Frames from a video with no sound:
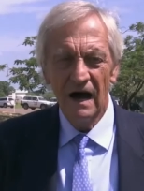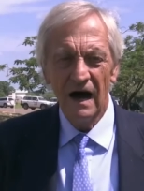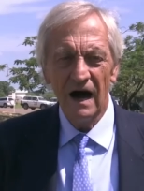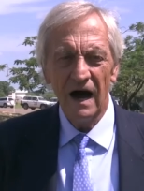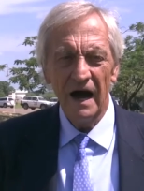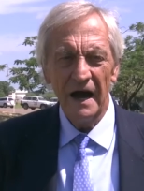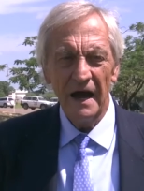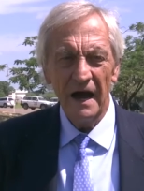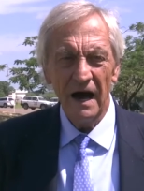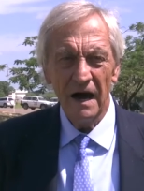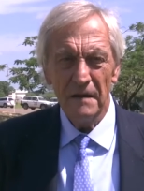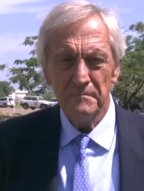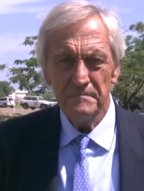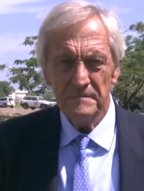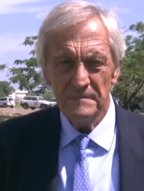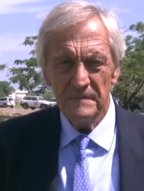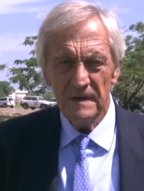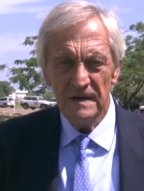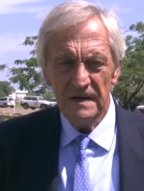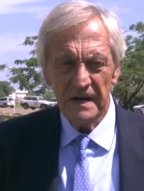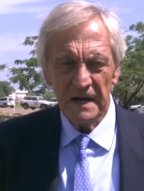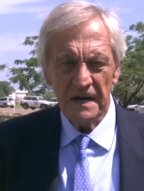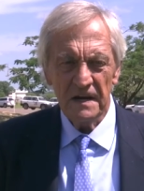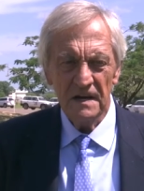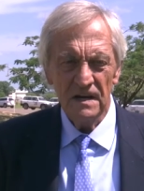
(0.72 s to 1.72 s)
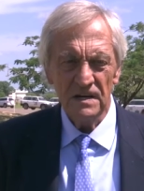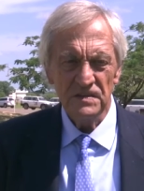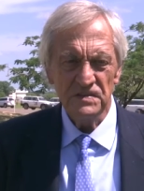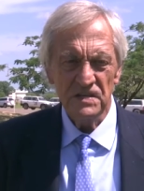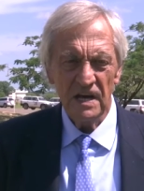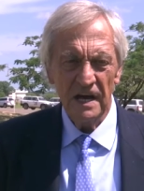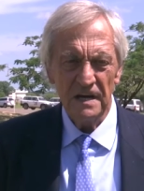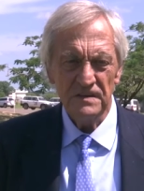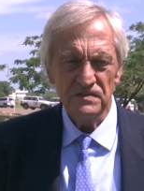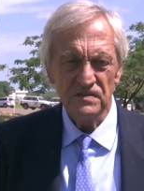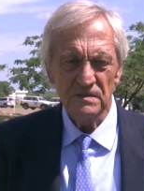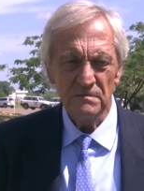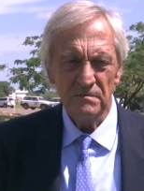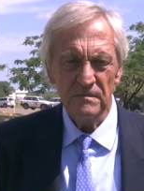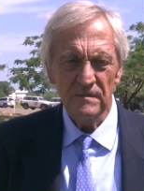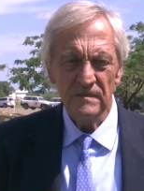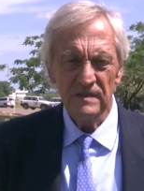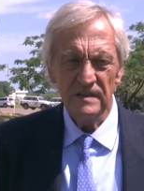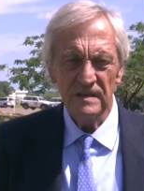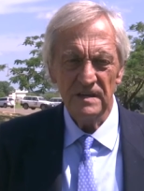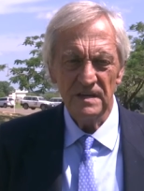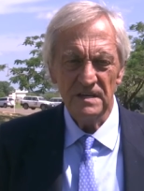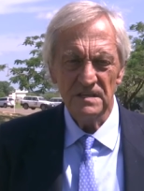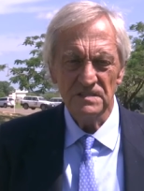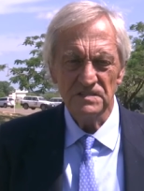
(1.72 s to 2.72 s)
Hi, I'm Nicholas
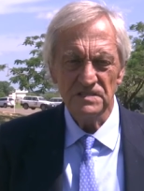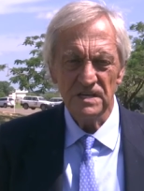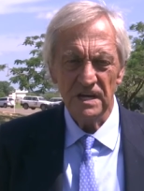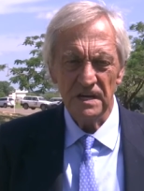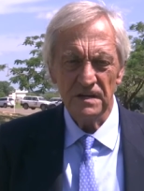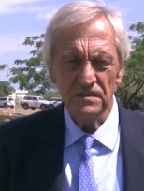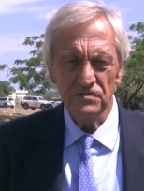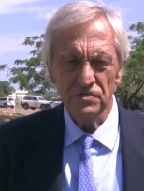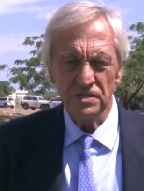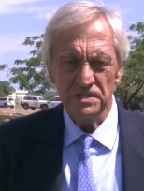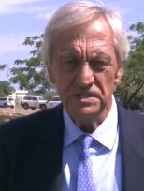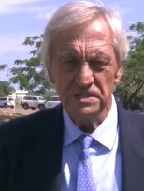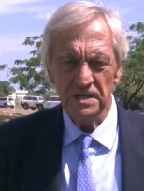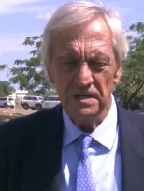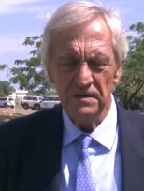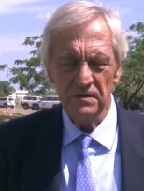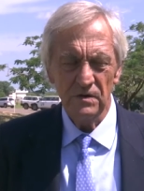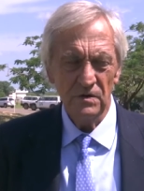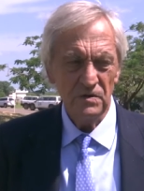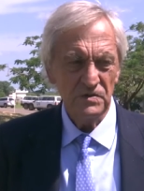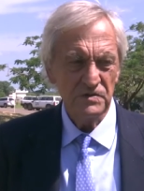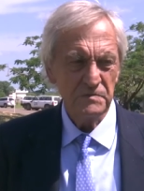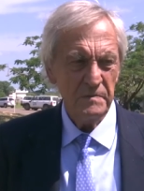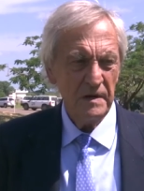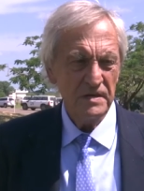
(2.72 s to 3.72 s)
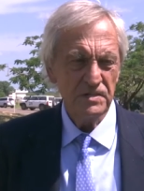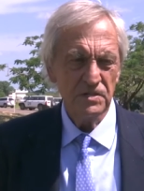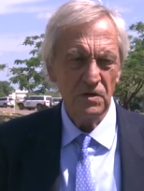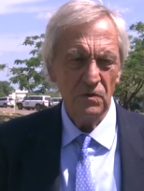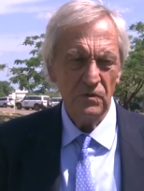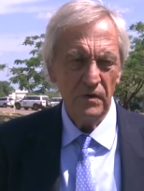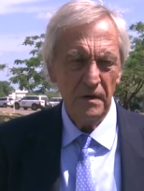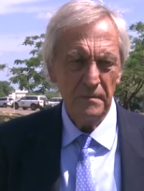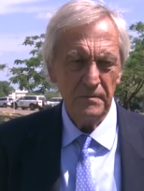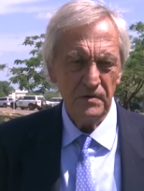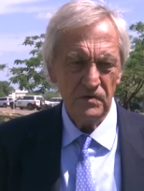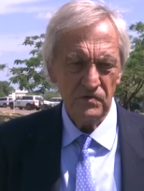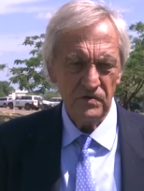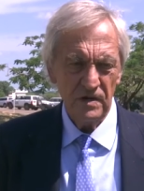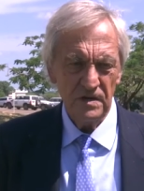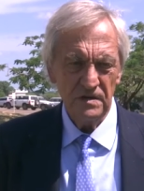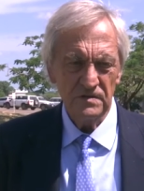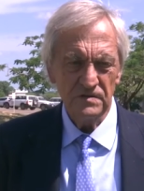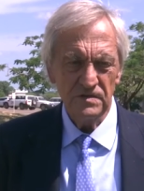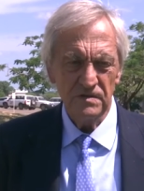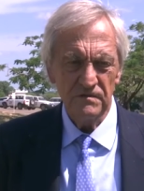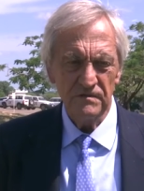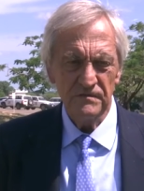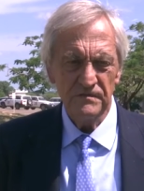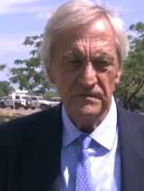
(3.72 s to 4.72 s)
Haysom, the Secretary-General Special
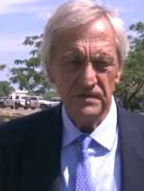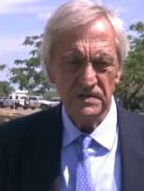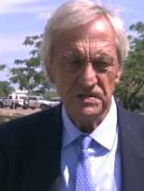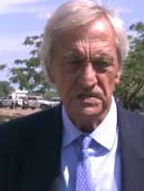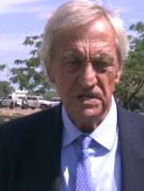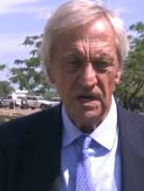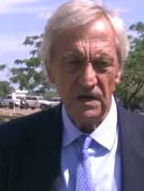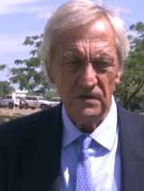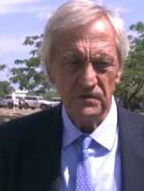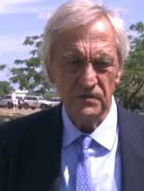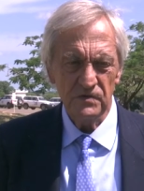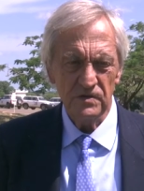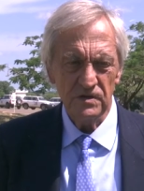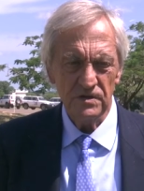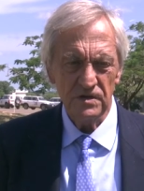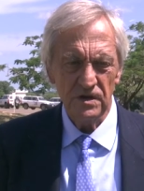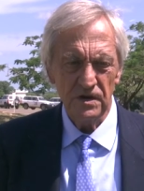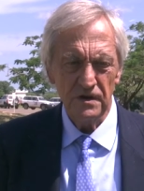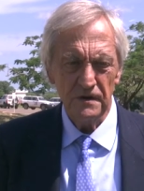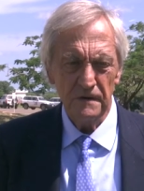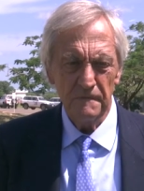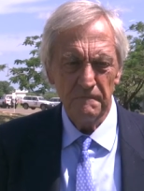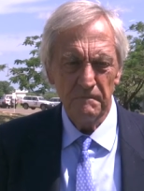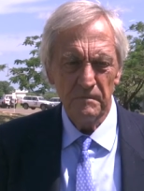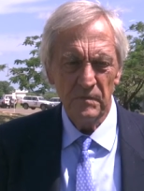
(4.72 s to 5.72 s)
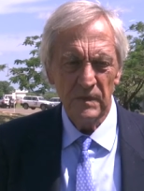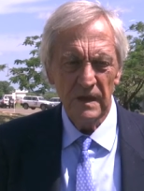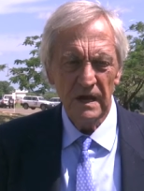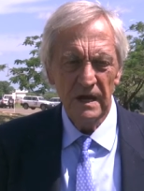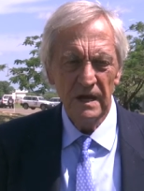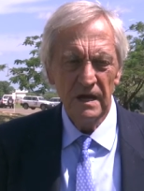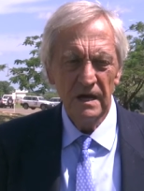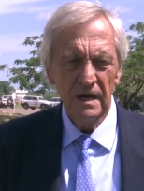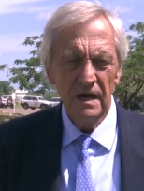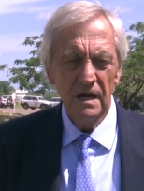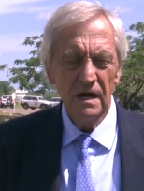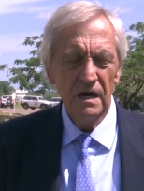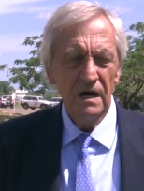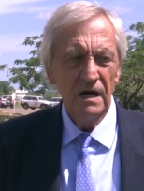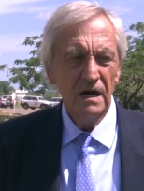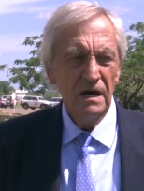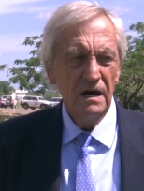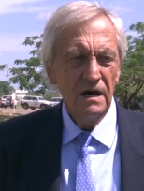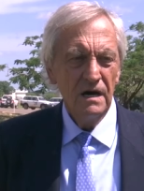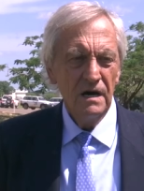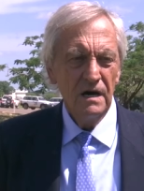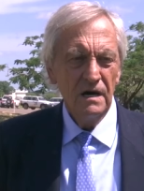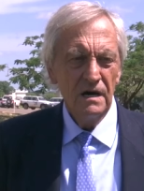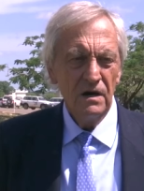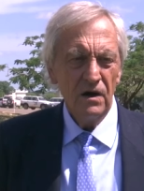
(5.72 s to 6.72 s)
Representative for South Sudan.
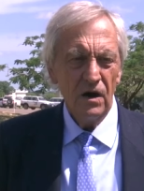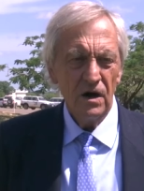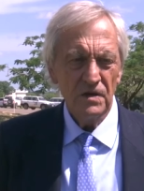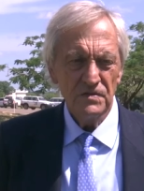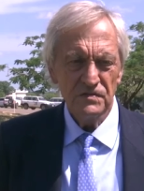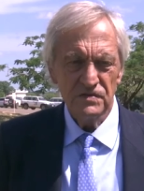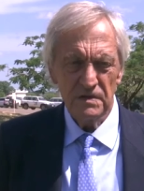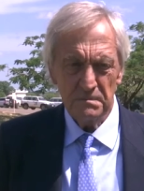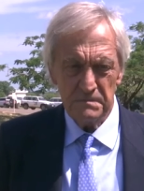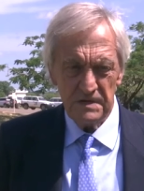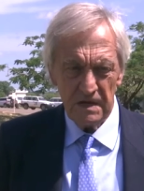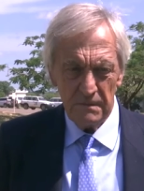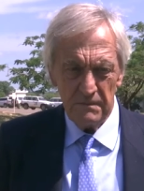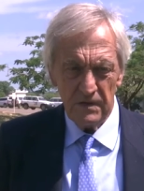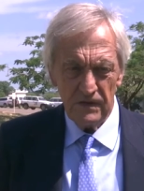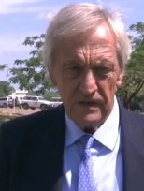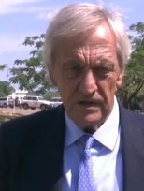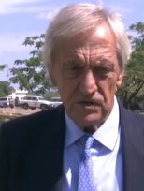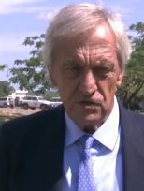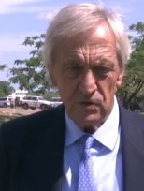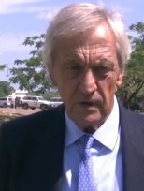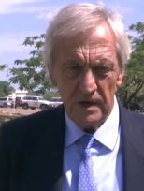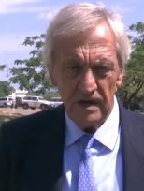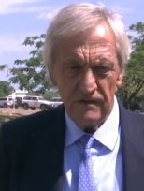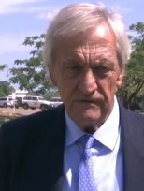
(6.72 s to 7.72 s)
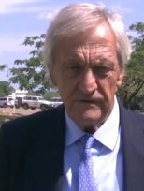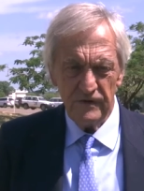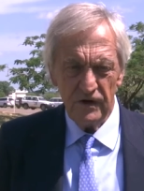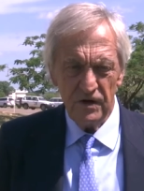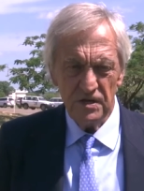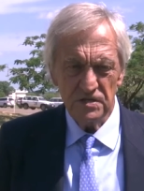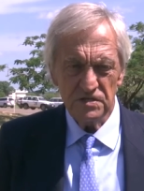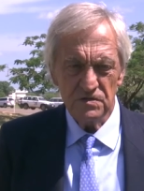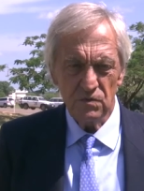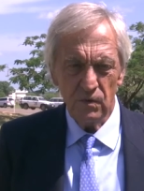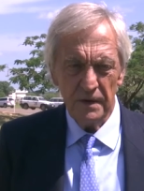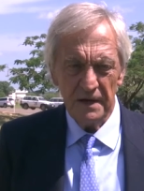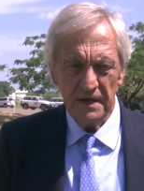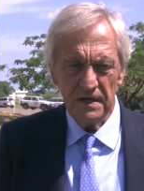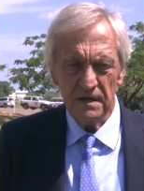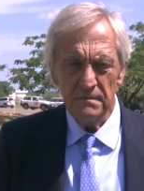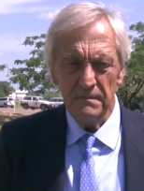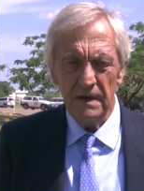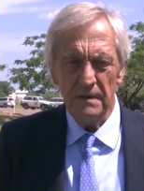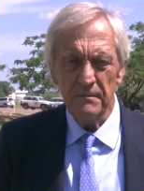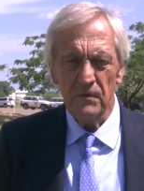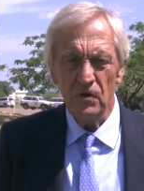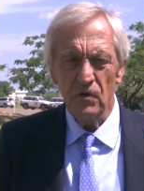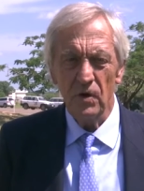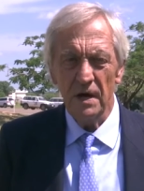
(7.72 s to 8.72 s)
On September the twenty-first, we
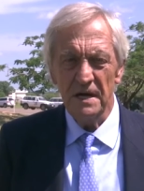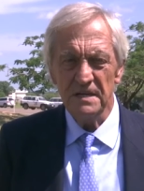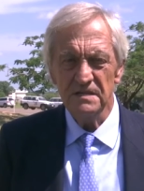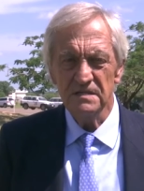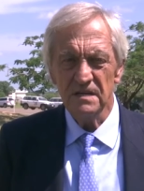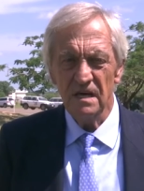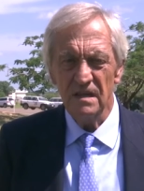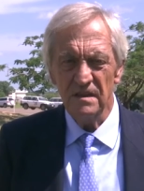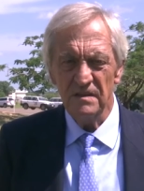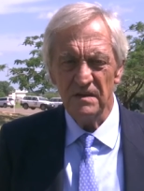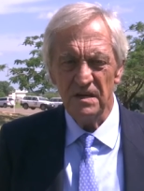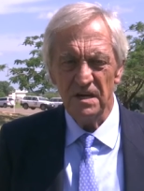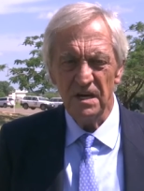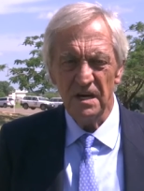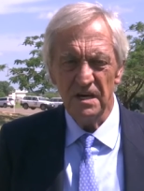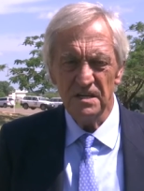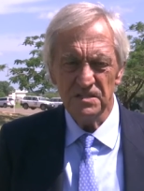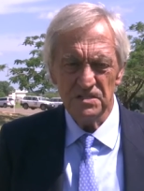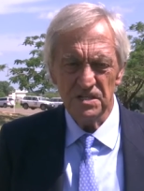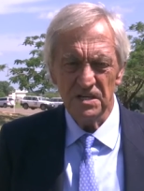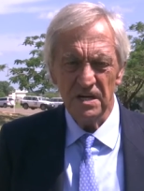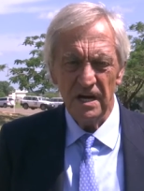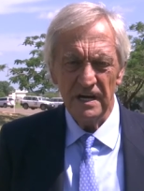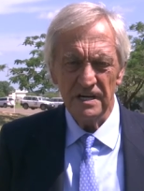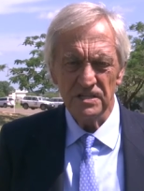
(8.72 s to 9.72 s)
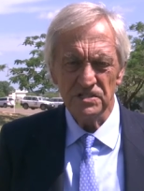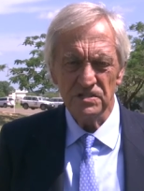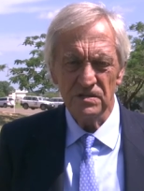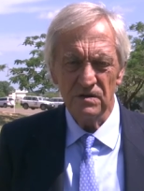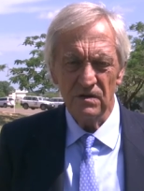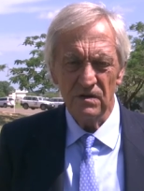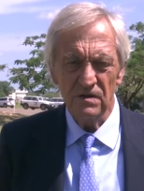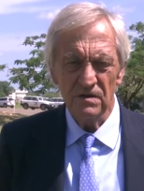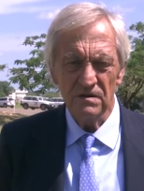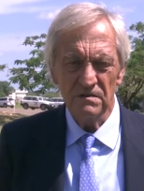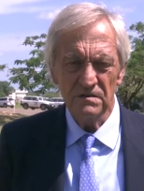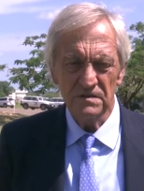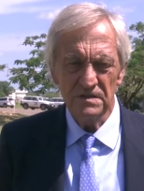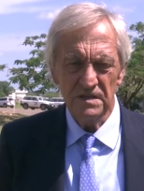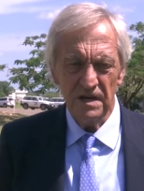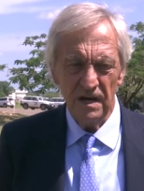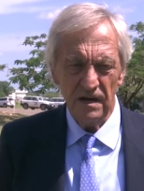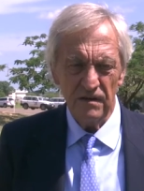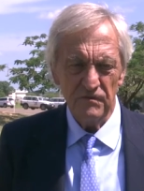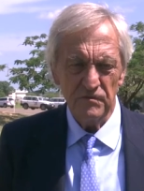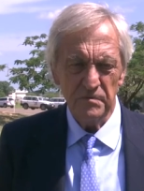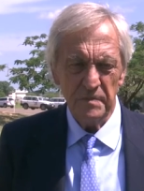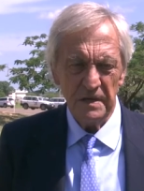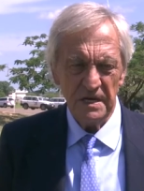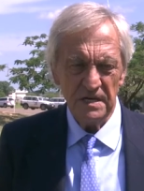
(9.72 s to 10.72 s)
commemorate the International
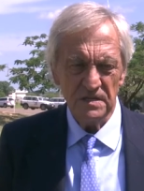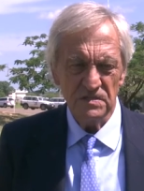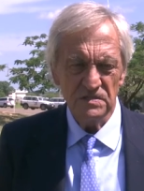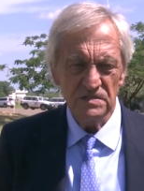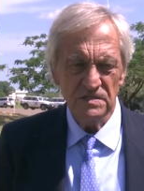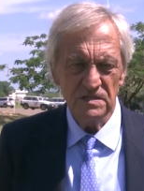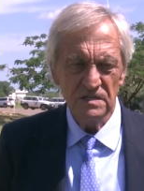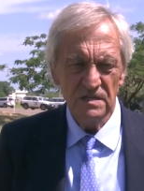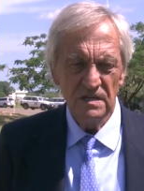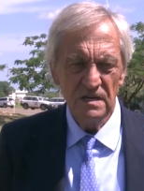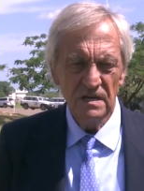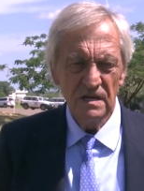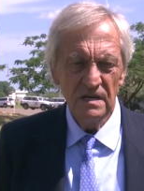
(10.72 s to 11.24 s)
Day of Peace.